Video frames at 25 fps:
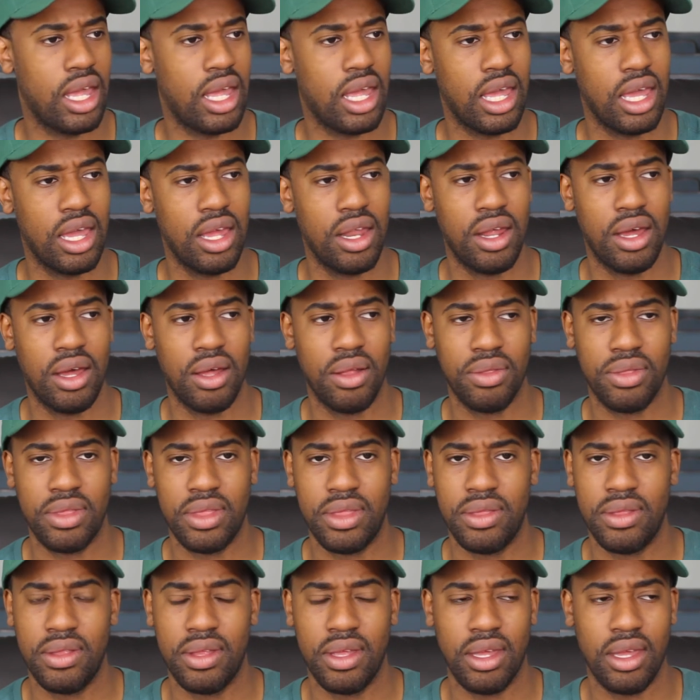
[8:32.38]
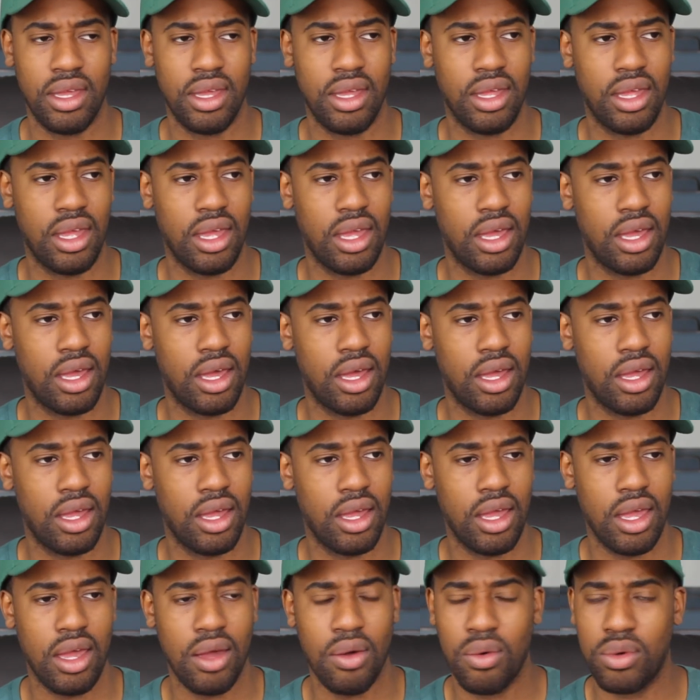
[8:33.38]
You know,
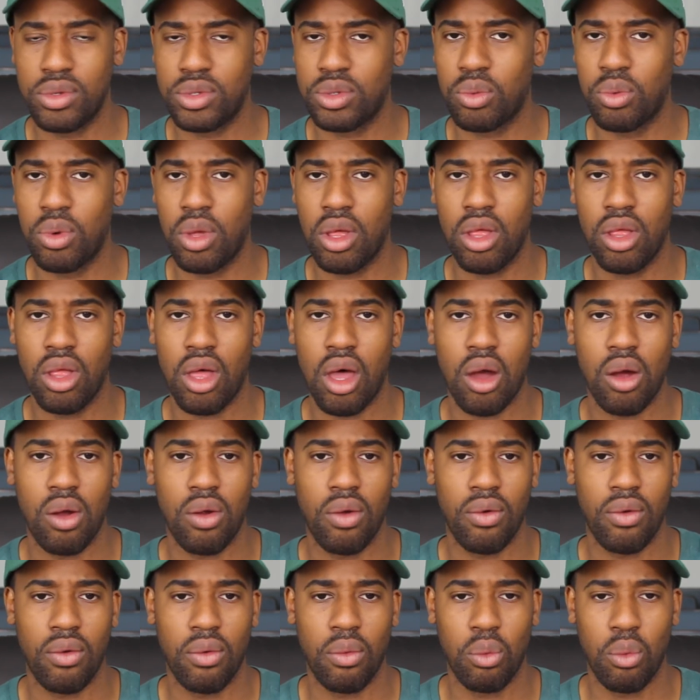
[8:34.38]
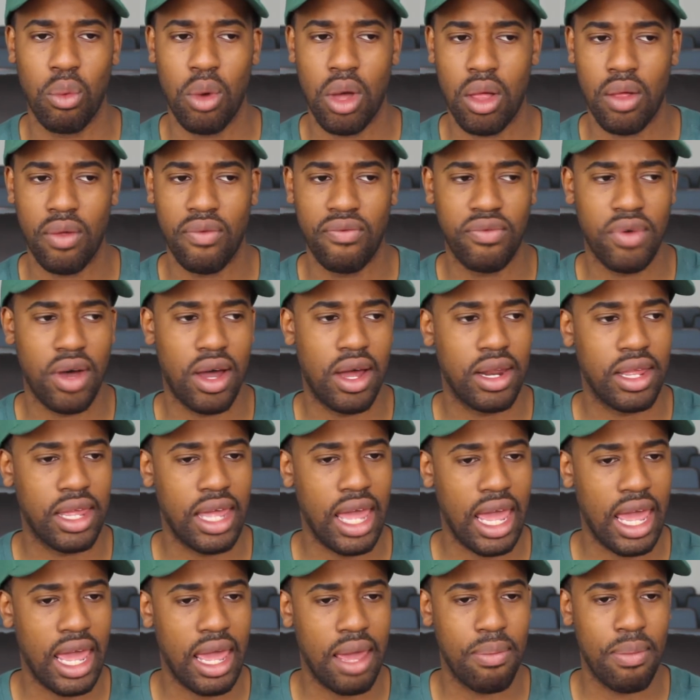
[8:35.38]
it was well fought
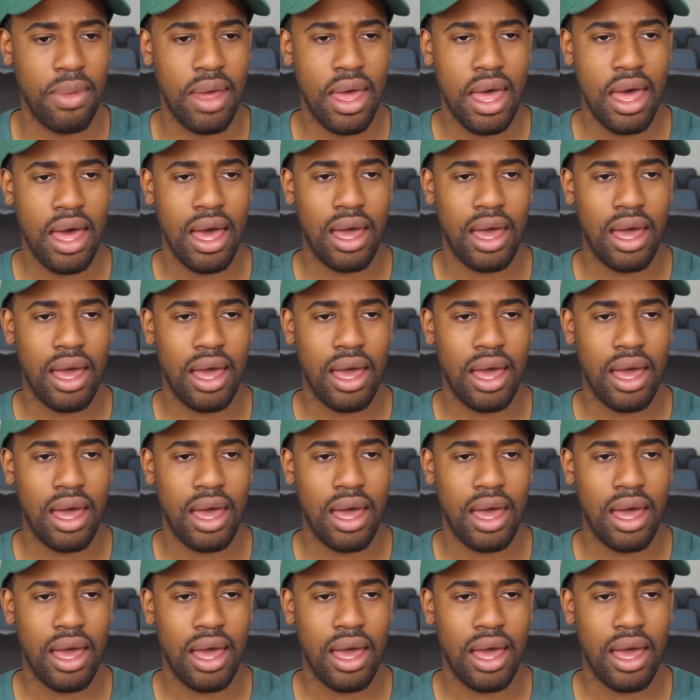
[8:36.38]
game.